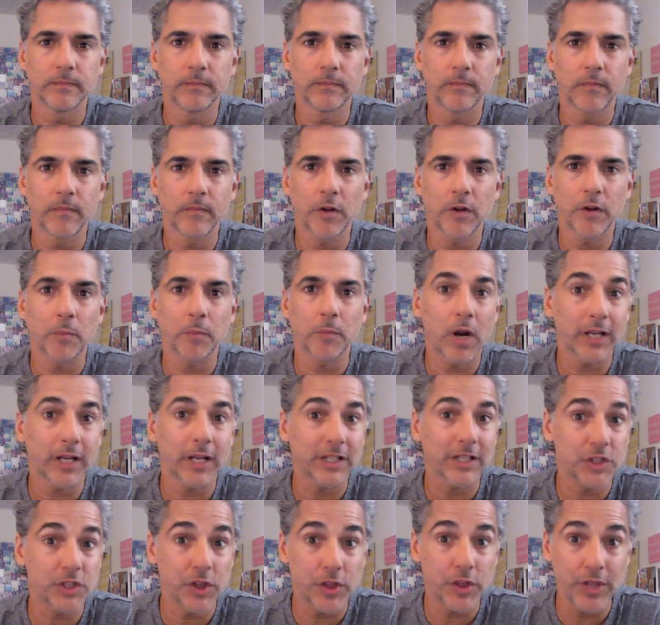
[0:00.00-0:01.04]
Are the
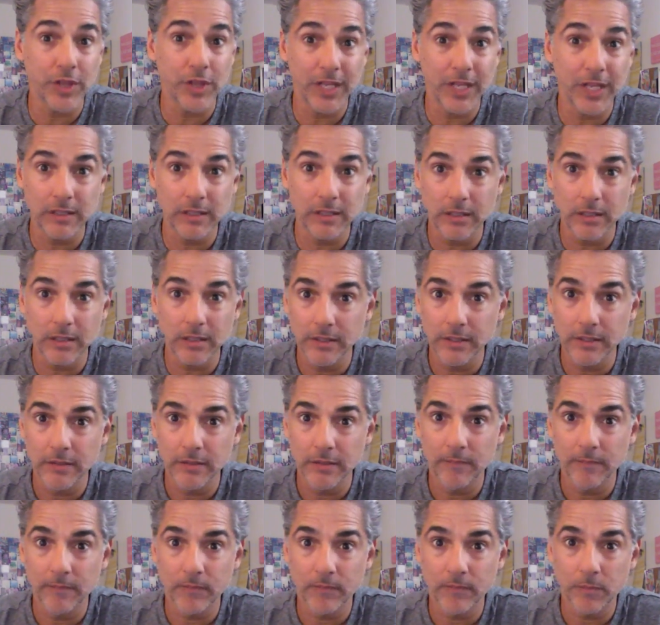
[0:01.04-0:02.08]
markets thin
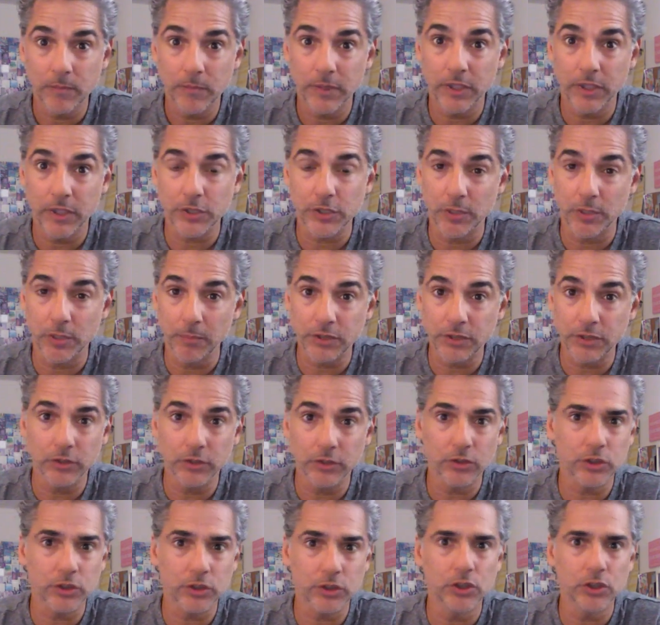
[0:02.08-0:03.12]
because they're
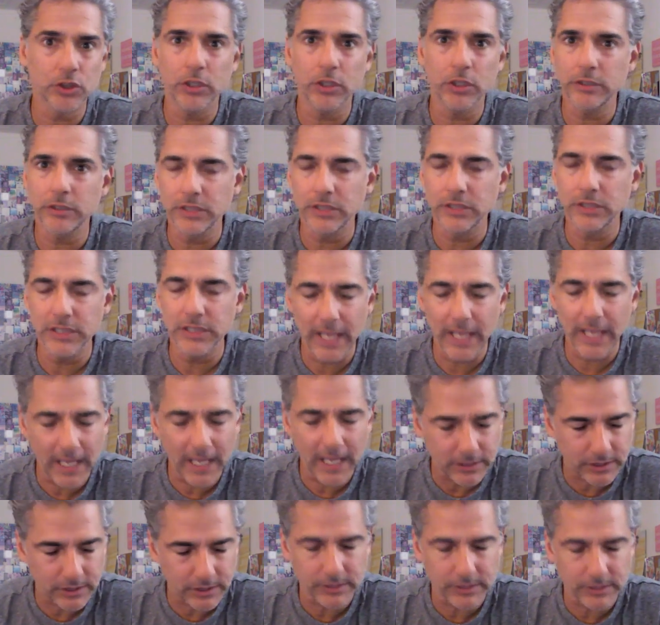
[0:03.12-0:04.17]
misunderstood?
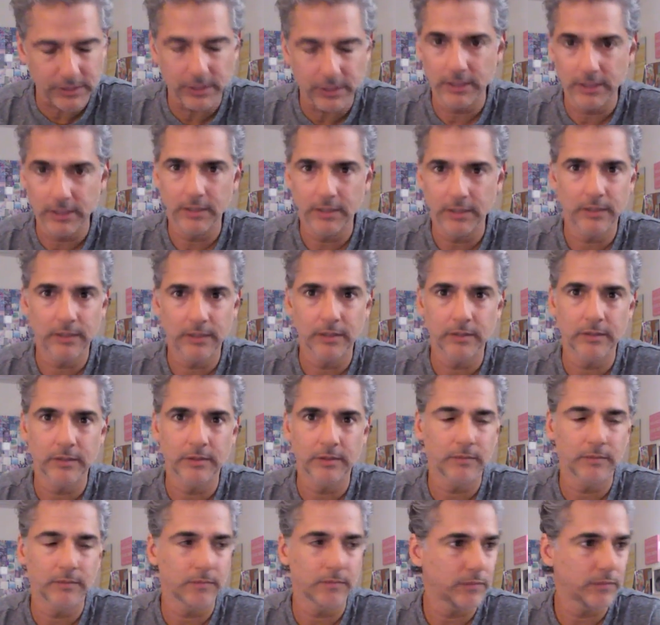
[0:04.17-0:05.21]
Yes.
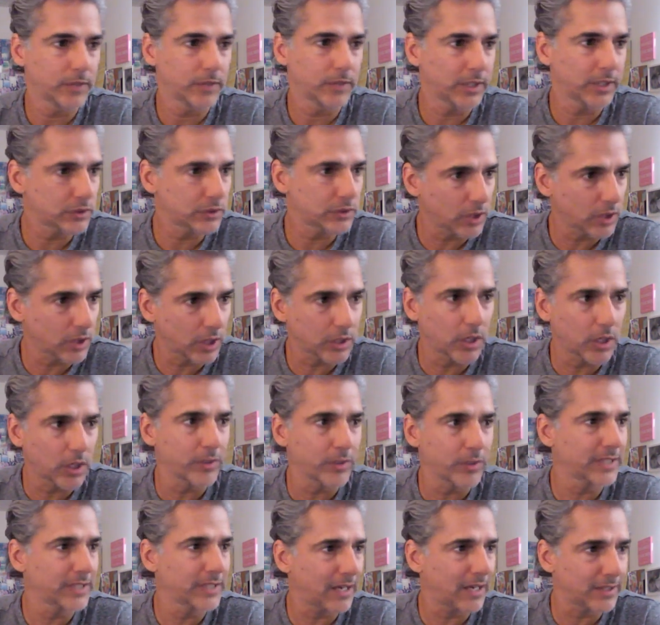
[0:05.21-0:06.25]
Things start
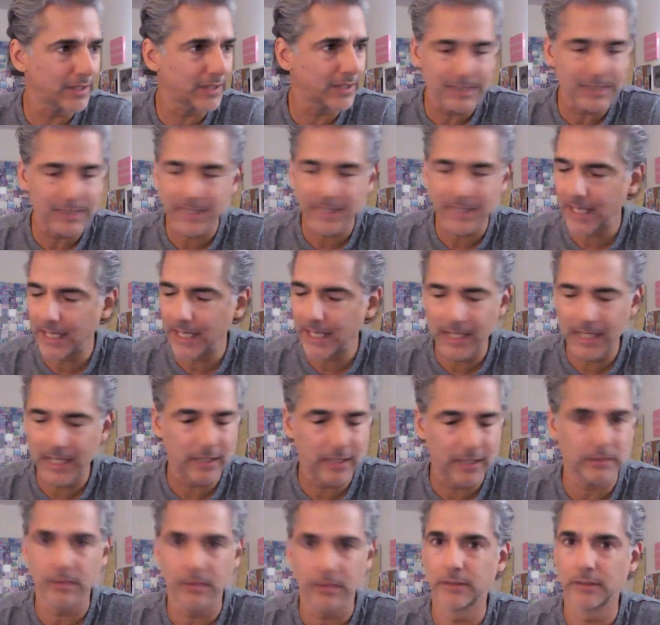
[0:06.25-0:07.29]
going down, it gets out of hand.